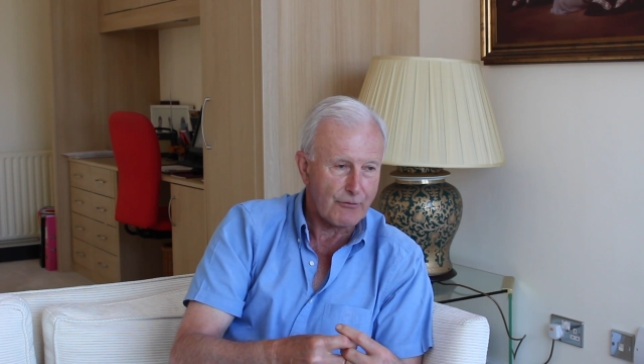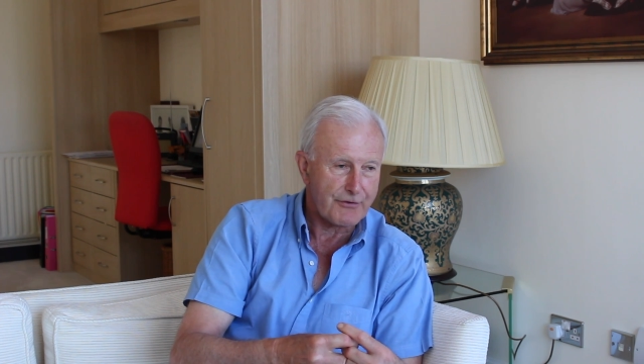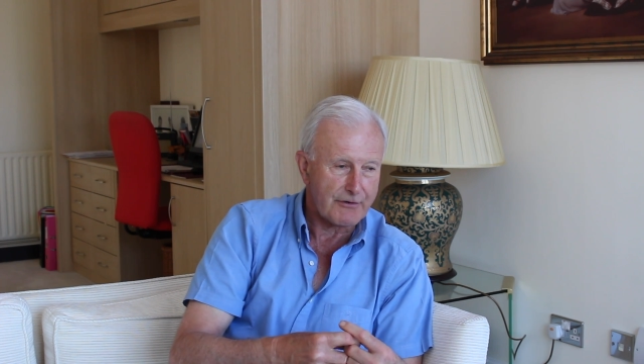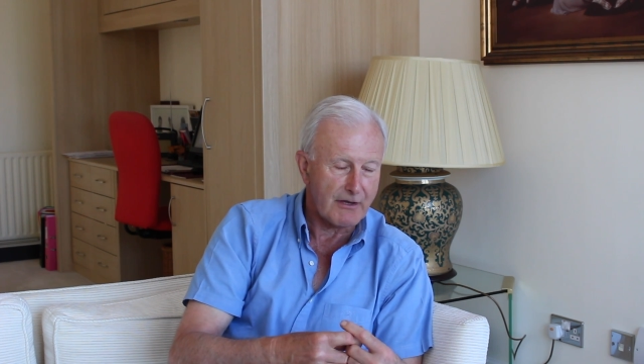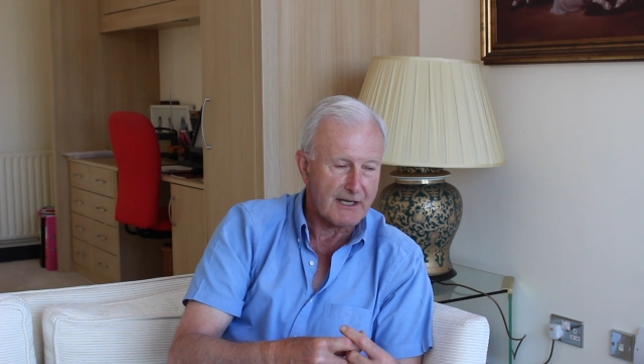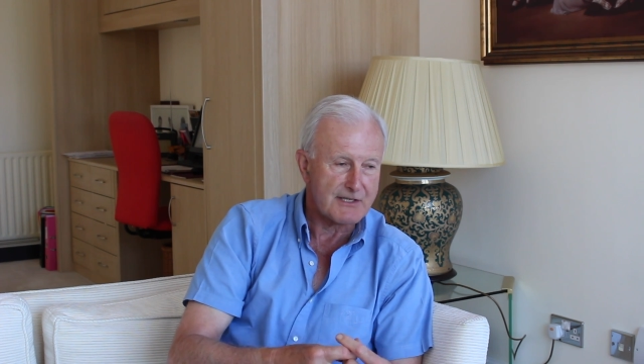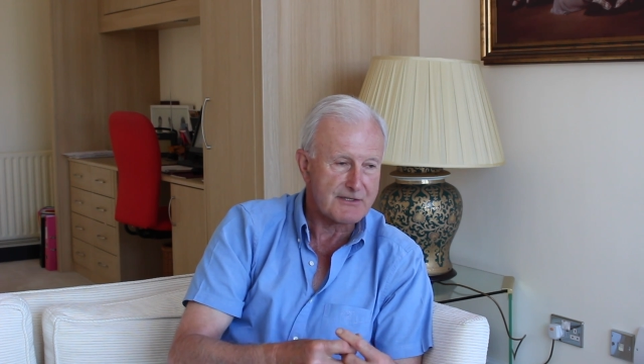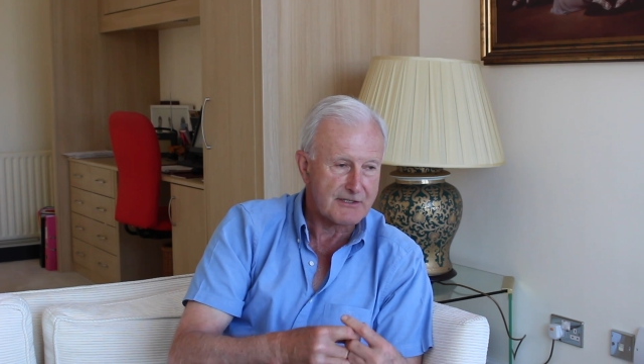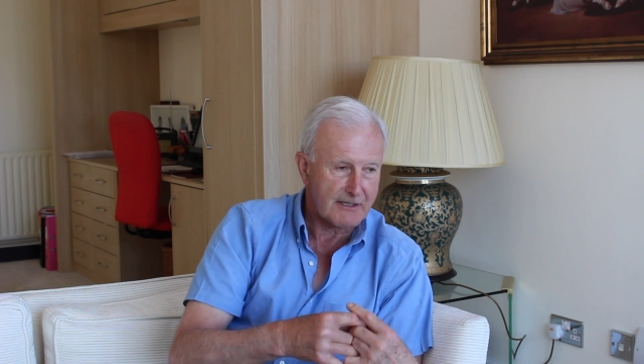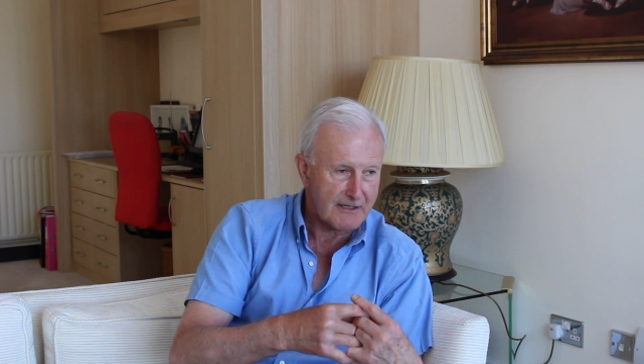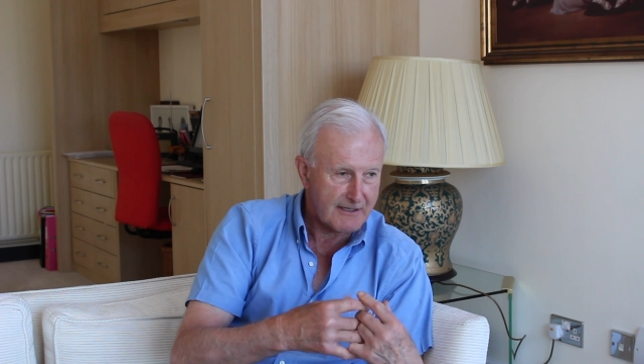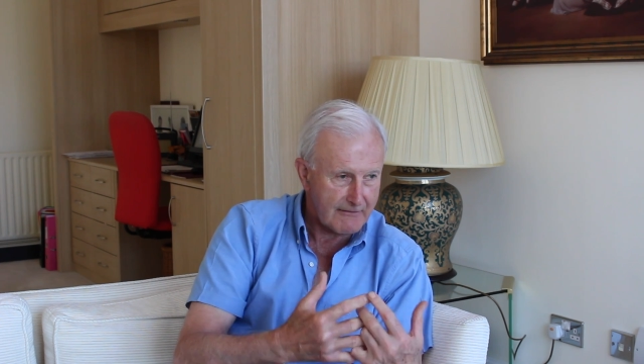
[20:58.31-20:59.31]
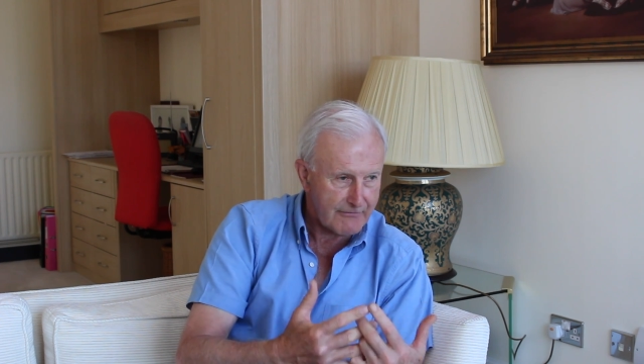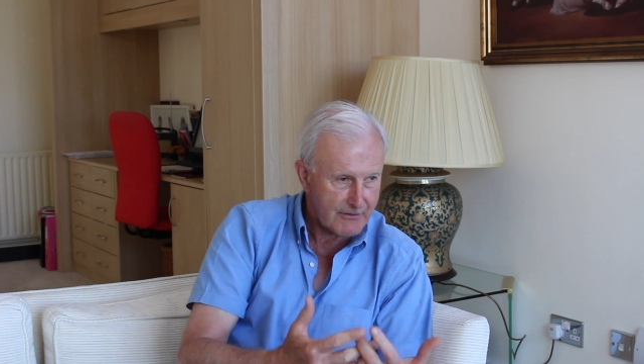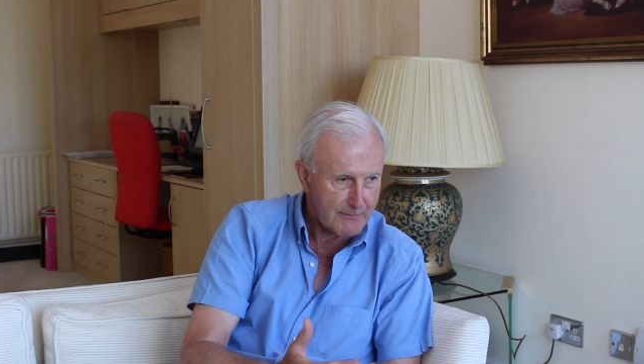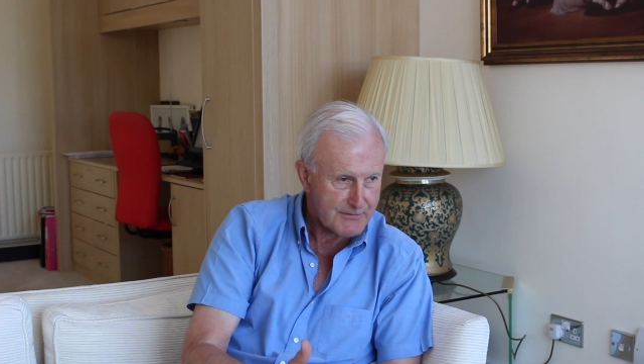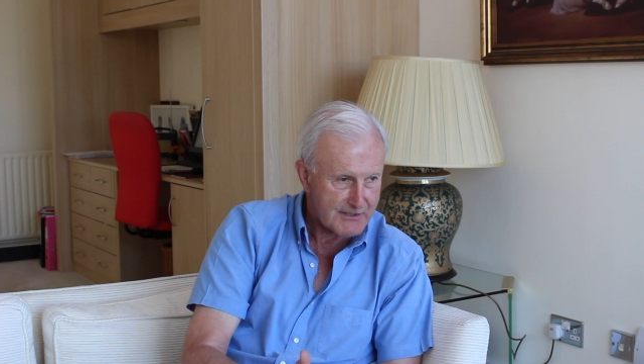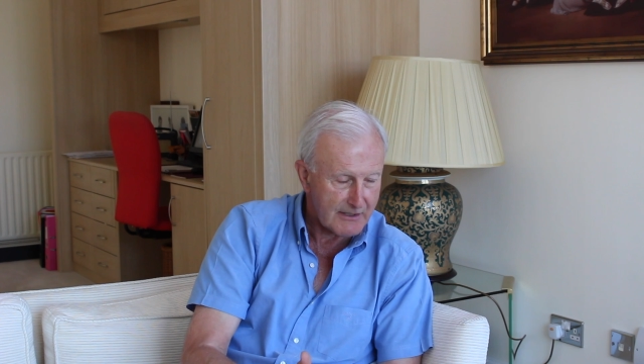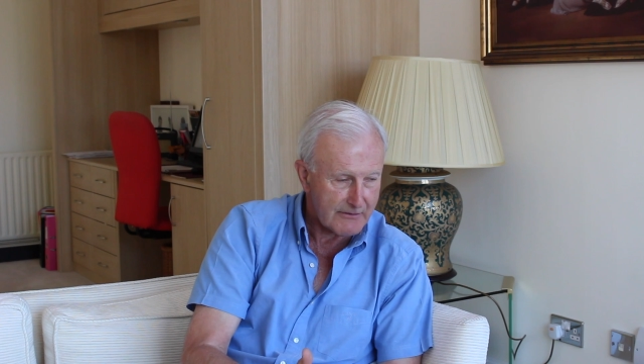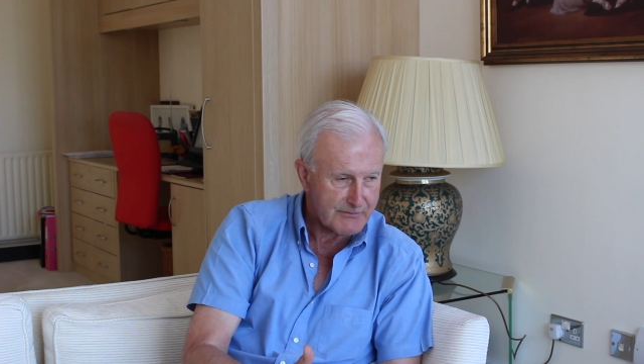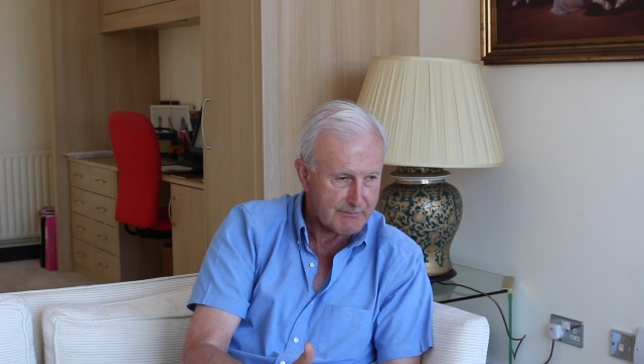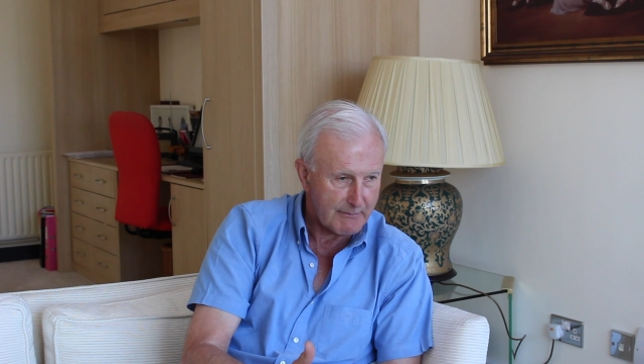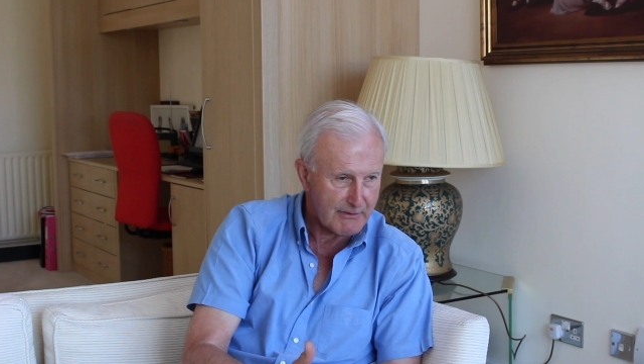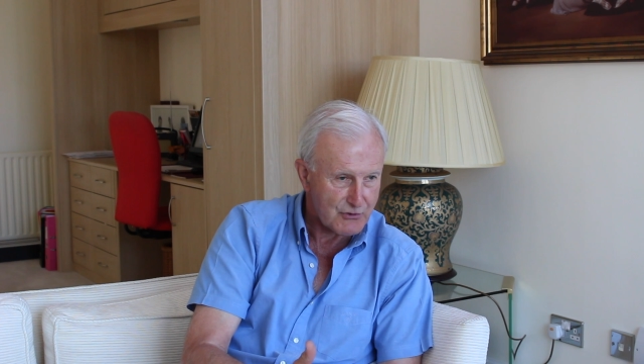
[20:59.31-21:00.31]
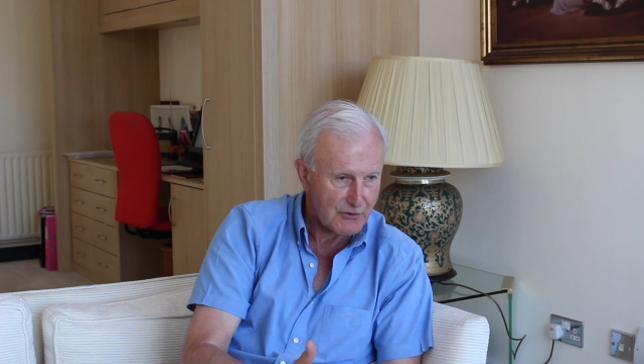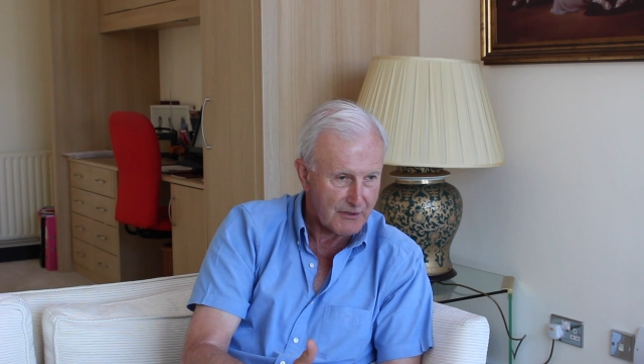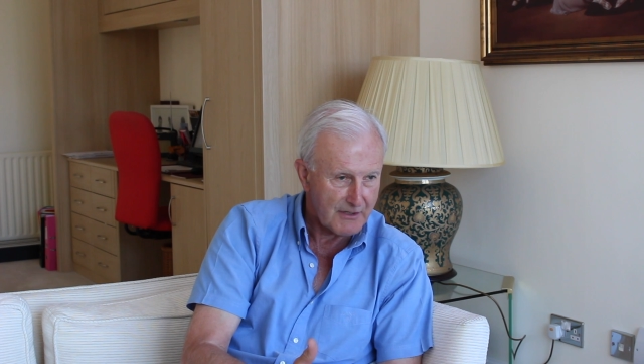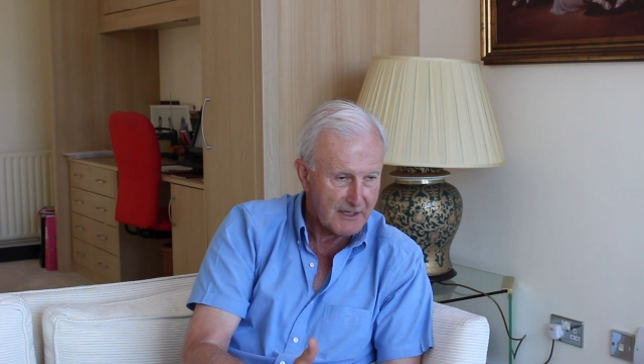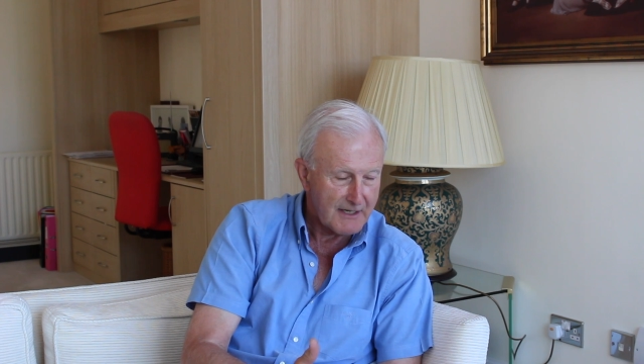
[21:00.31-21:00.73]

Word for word: authorize, to give themselves permission,